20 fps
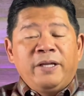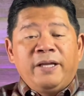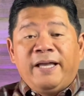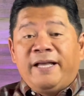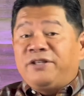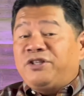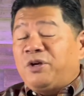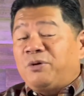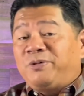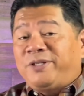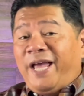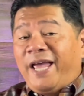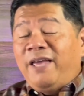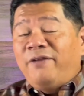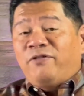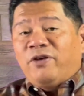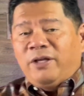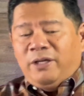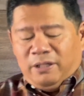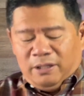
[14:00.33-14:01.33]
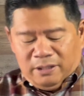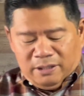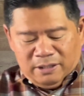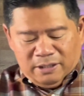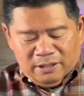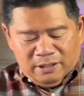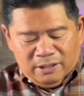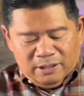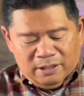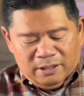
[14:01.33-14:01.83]
And so David,
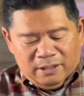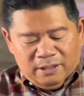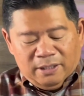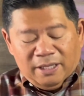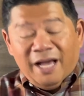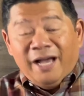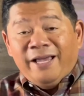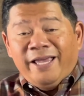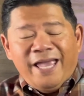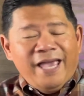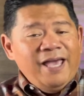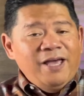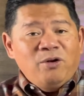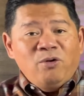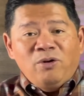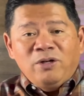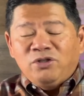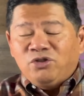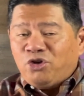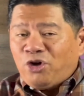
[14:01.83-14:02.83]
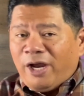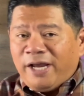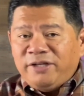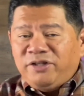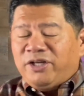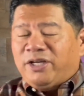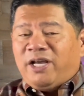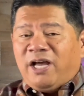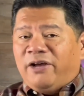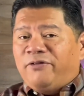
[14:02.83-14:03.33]
again, trying
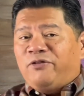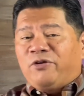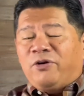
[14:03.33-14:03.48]
to cover